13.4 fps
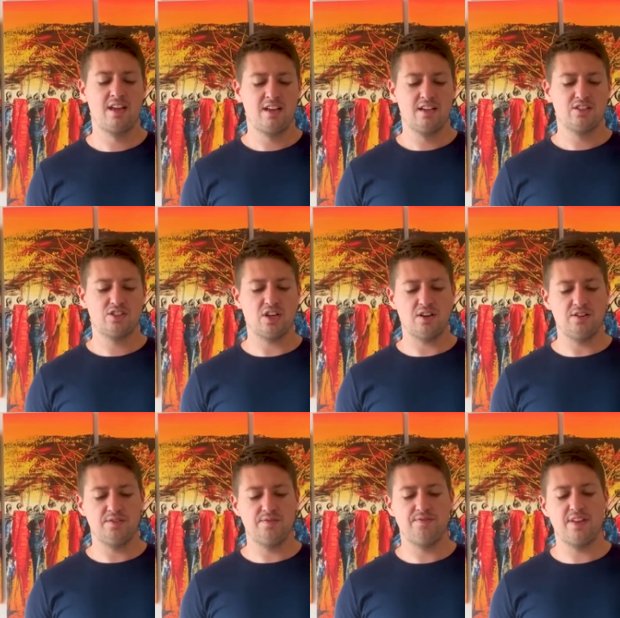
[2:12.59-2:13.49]

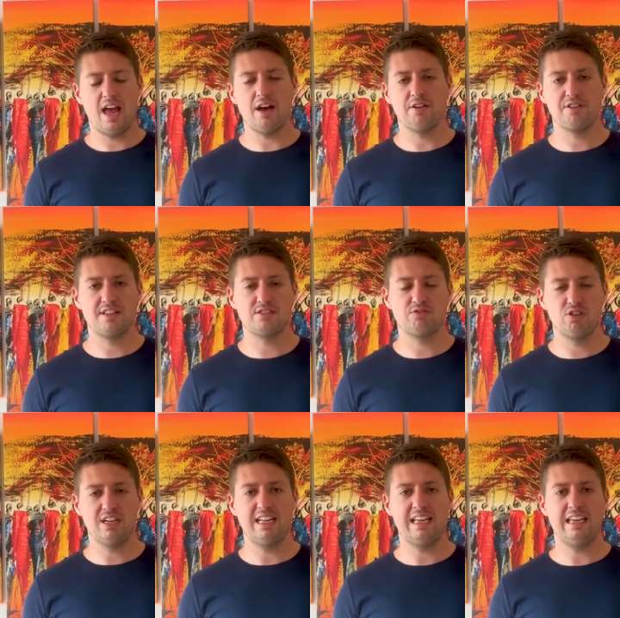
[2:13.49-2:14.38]
So health is
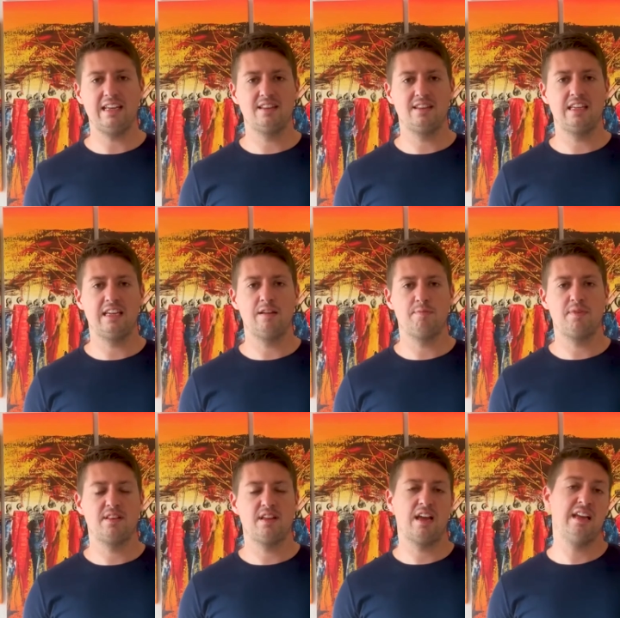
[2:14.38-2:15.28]
really
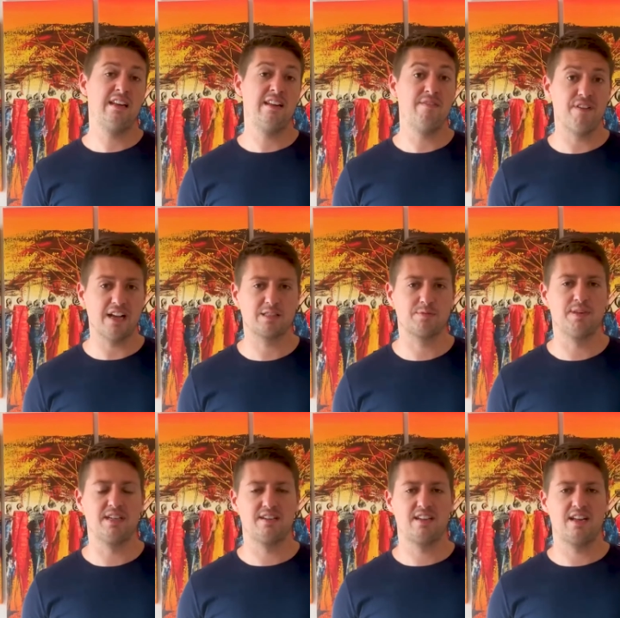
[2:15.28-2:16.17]
an
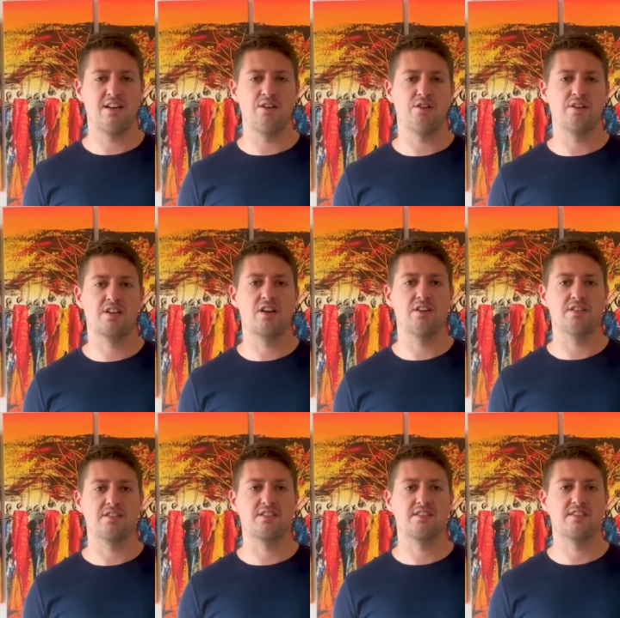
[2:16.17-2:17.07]
investment and not a cost.